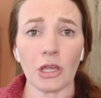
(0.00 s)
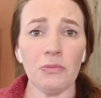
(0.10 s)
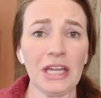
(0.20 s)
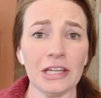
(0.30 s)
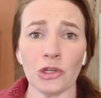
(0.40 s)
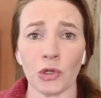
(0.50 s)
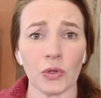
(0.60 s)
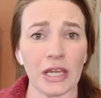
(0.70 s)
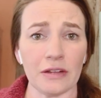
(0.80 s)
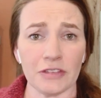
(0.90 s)
your
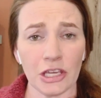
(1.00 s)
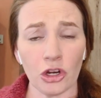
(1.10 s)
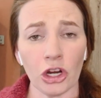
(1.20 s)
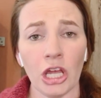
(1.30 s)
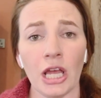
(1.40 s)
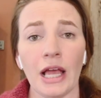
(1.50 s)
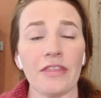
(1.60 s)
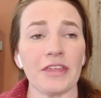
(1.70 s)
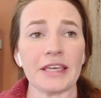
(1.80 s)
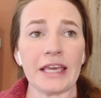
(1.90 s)
creative year,
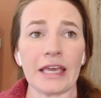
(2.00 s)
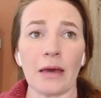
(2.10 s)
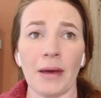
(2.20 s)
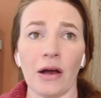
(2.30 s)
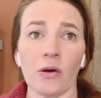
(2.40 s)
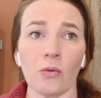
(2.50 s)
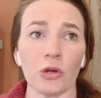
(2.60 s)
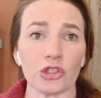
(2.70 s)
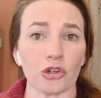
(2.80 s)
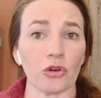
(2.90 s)
thinking about
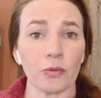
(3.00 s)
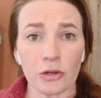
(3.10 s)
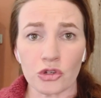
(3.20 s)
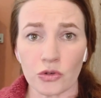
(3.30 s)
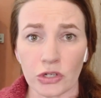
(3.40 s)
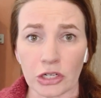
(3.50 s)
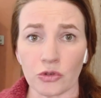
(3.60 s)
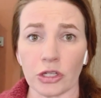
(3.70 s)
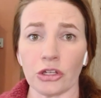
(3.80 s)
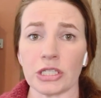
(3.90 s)
what your career
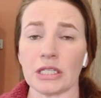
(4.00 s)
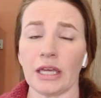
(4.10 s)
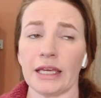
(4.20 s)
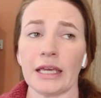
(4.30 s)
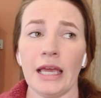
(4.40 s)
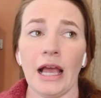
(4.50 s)
trajectory looks like.